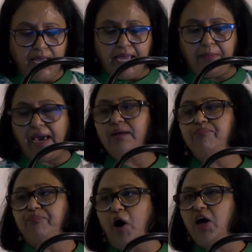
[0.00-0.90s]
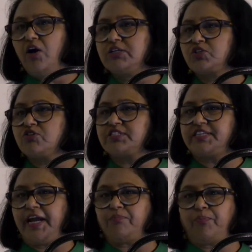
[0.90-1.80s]
Amen. Paul also
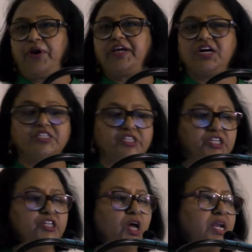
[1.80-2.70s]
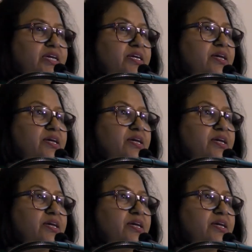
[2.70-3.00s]
said, pray continually.